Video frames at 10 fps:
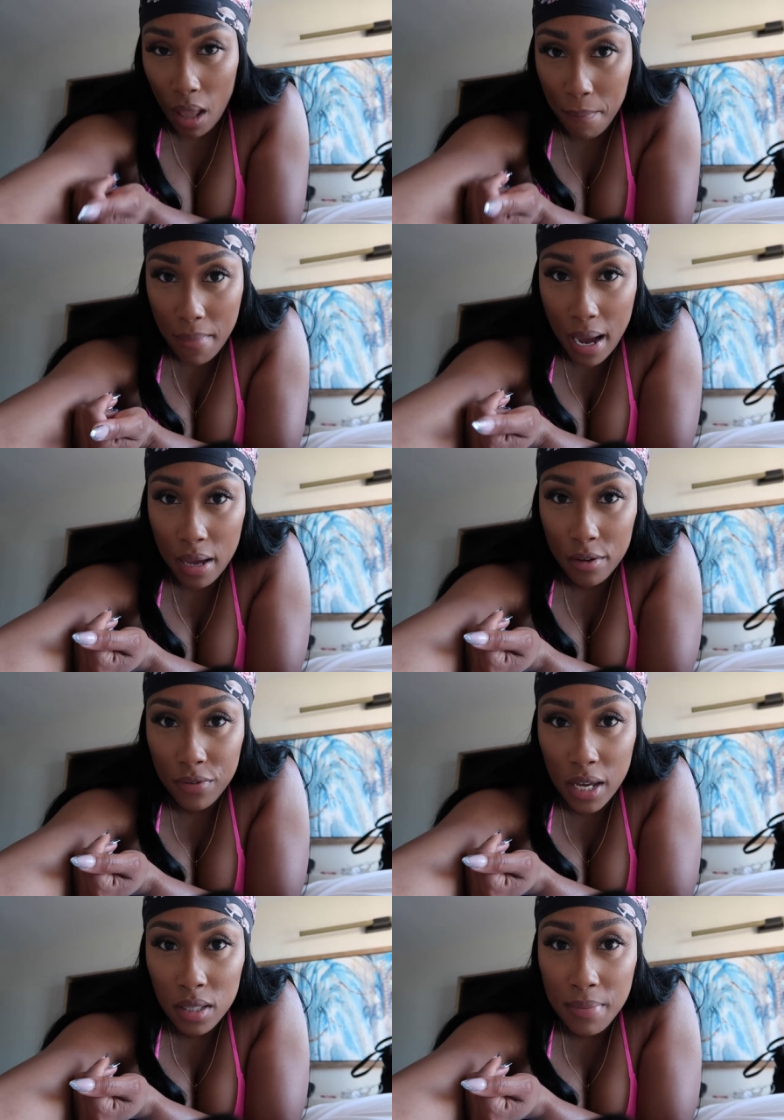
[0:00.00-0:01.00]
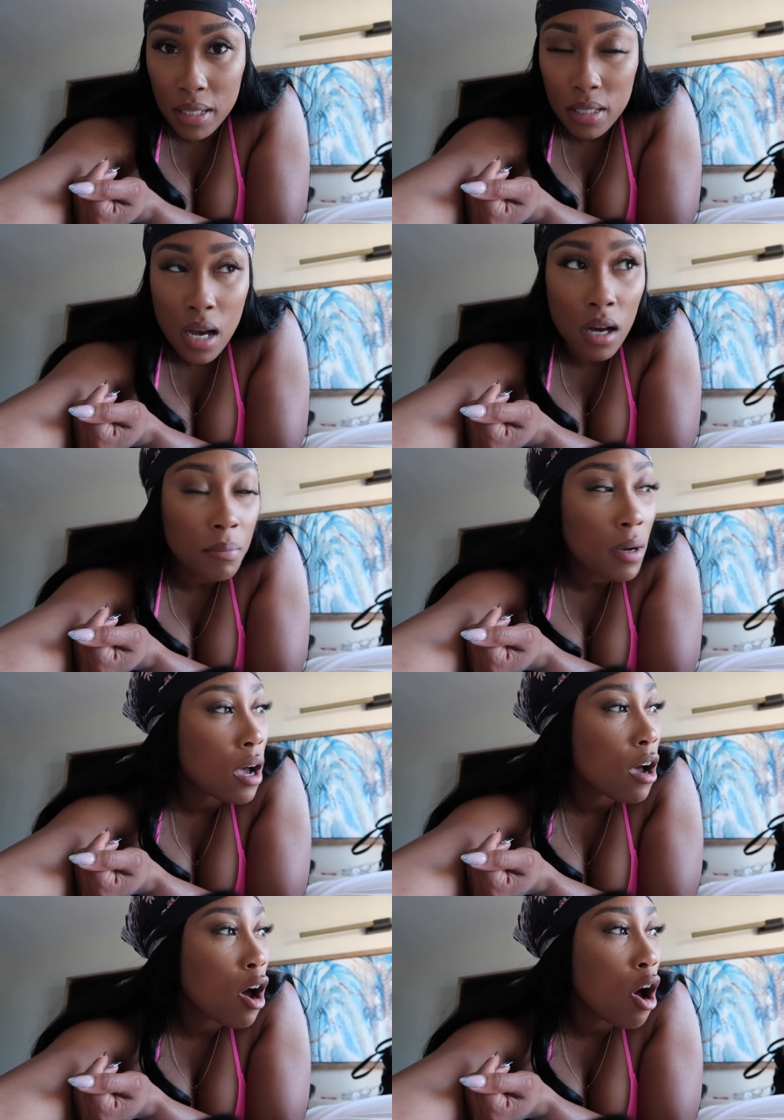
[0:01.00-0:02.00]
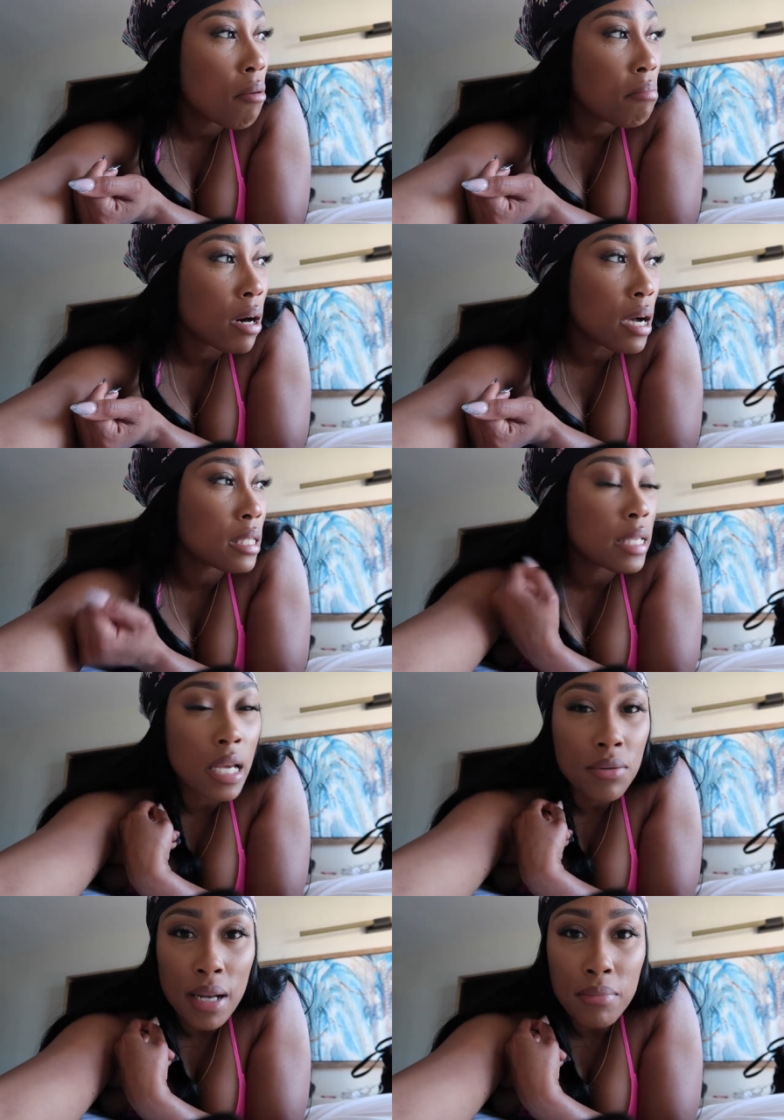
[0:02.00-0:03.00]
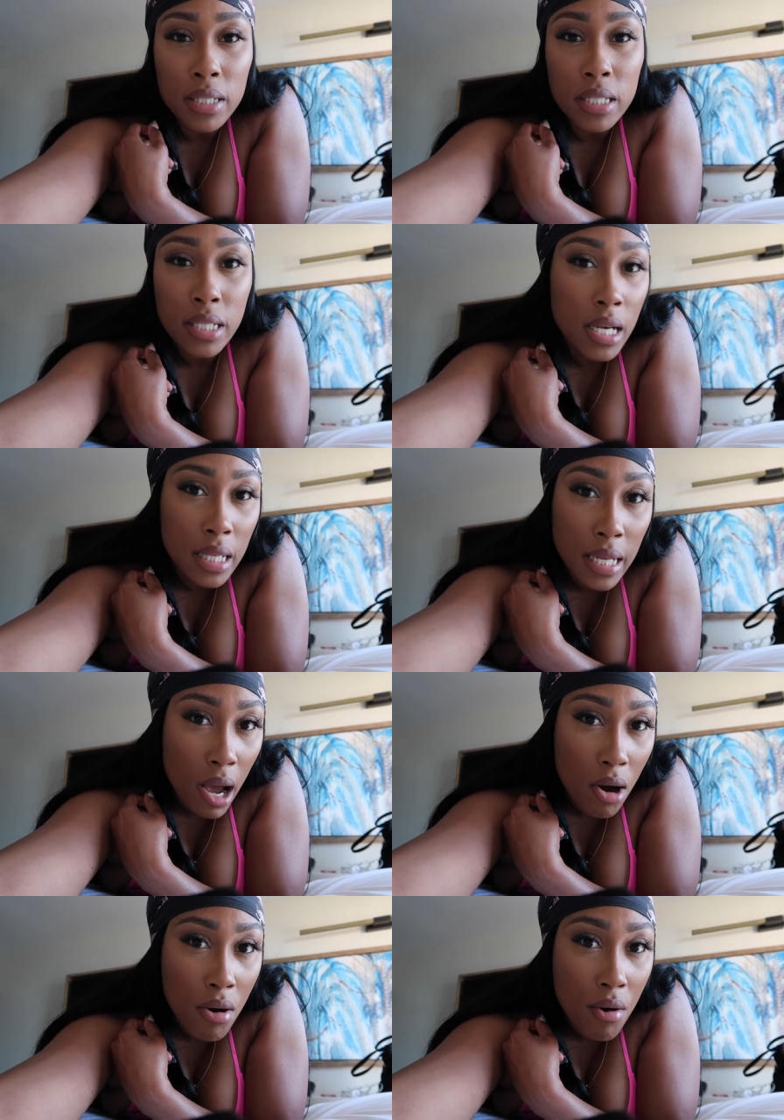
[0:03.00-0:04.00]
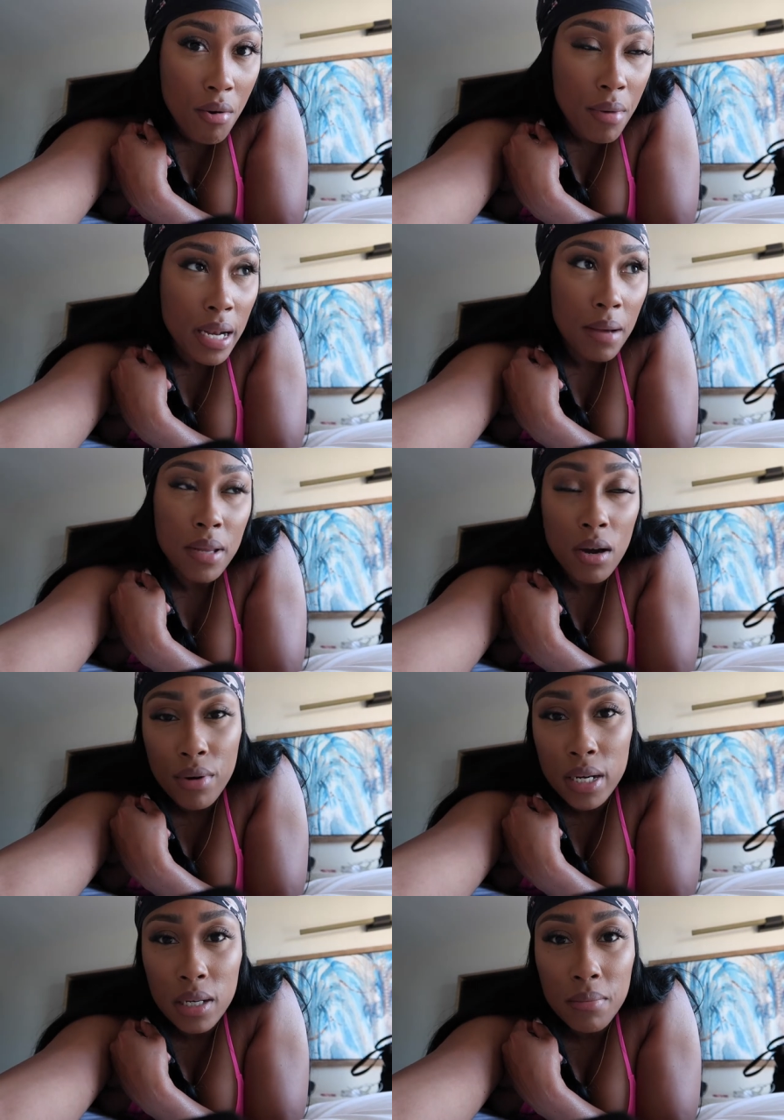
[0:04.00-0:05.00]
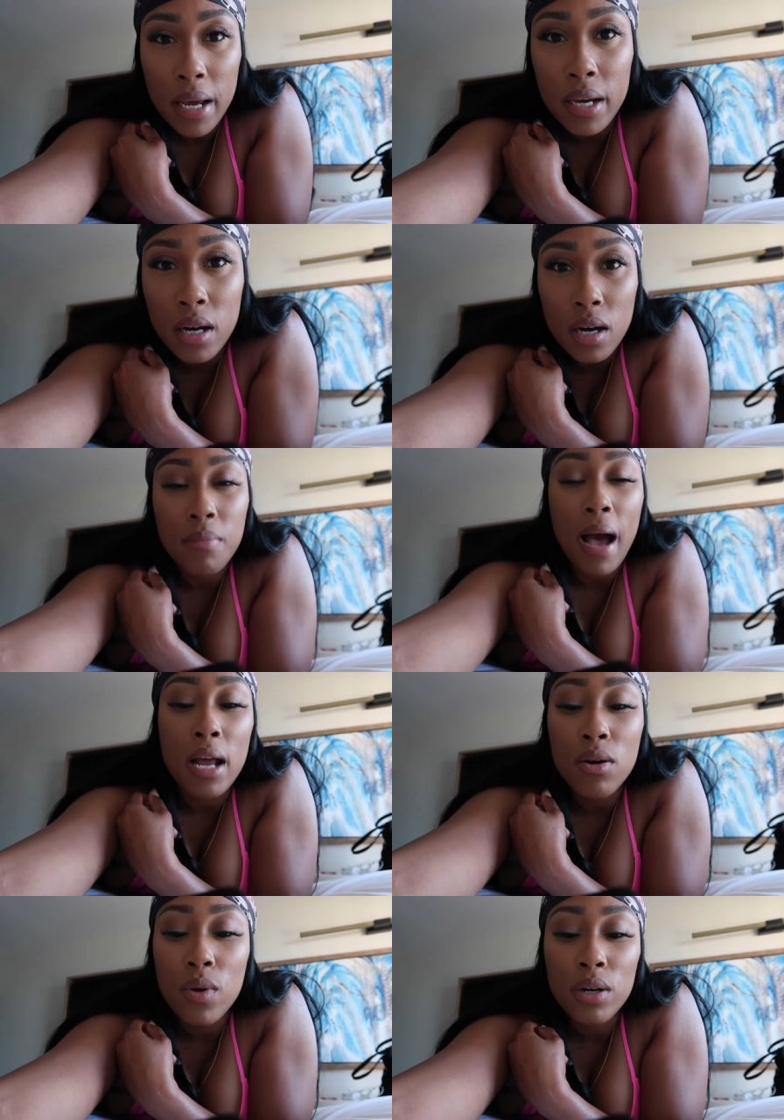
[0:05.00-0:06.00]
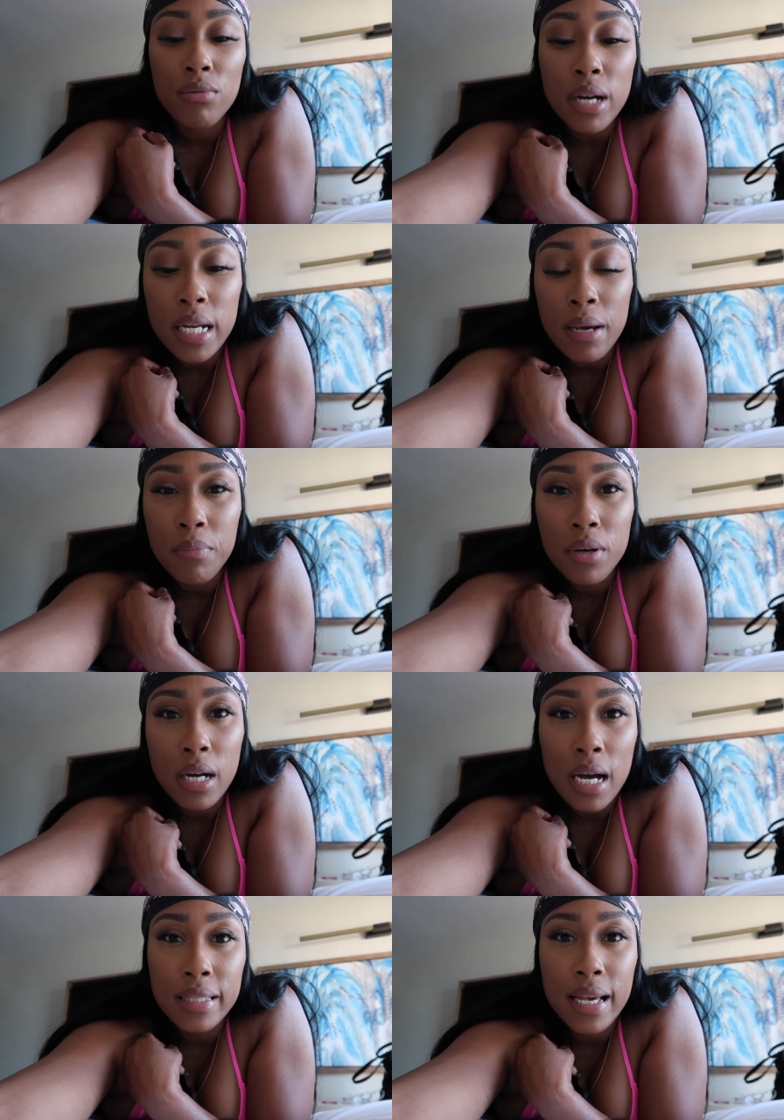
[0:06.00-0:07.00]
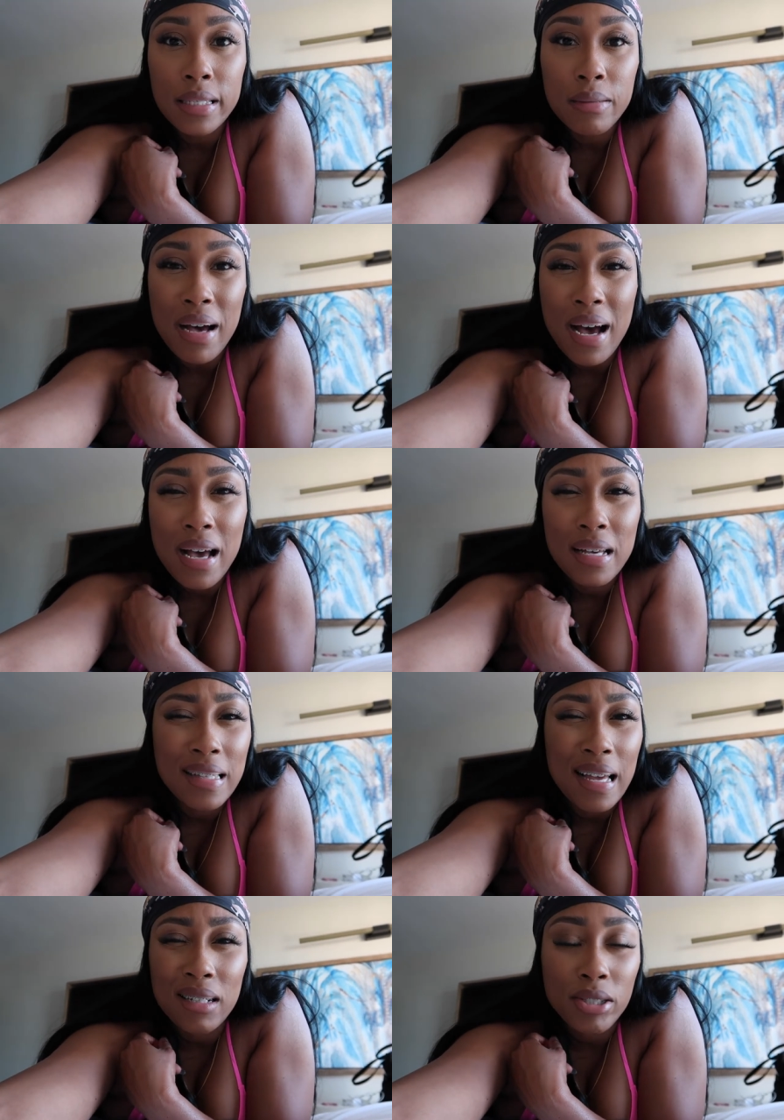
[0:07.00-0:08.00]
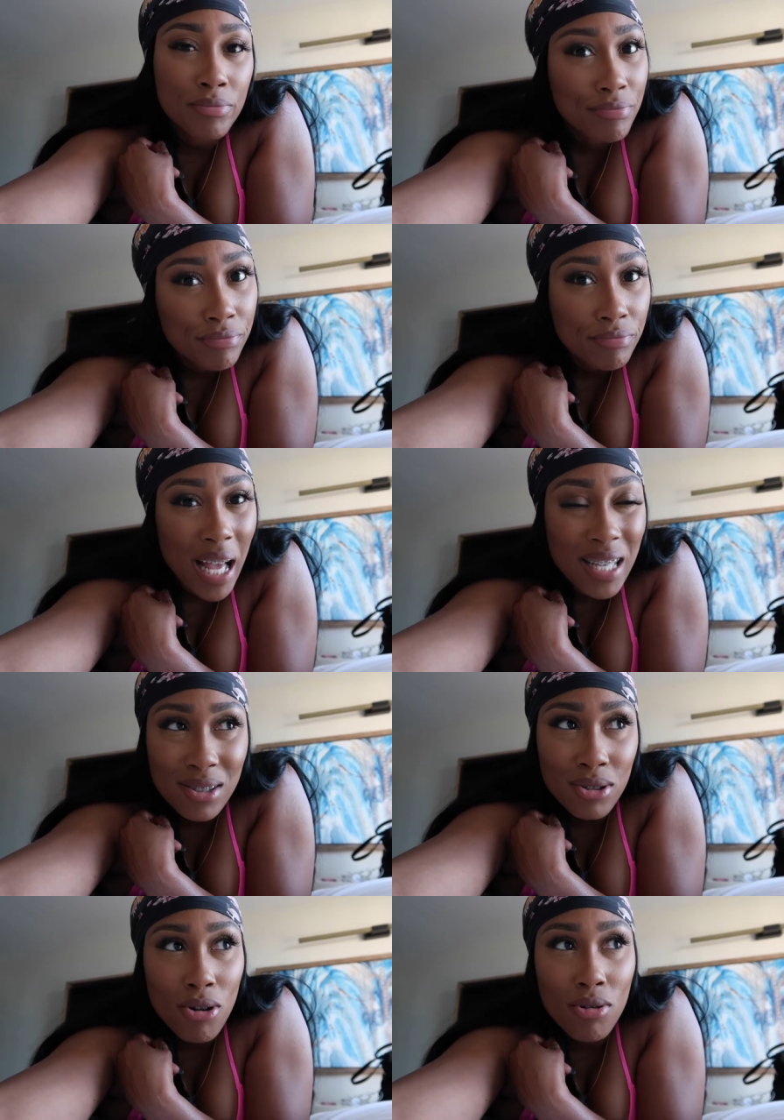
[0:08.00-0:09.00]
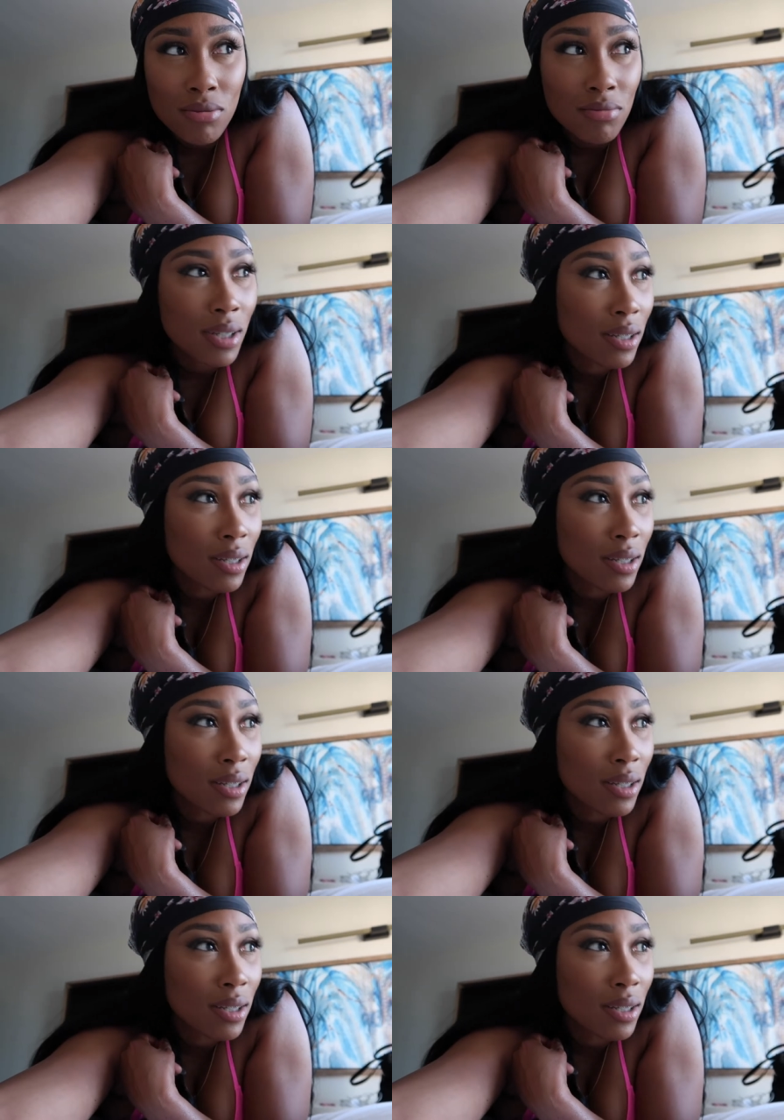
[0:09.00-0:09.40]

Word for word: my face messed up. But days when I'm just chilling at home and I'm not wearing any makeup, I don't want to run and put contacts in my eyes. Like, I just don't.